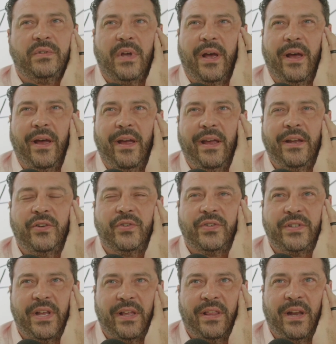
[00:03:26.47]
uh,
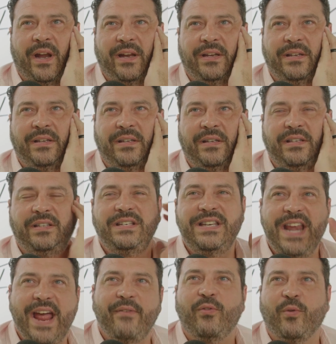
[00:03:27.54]
interesting that I never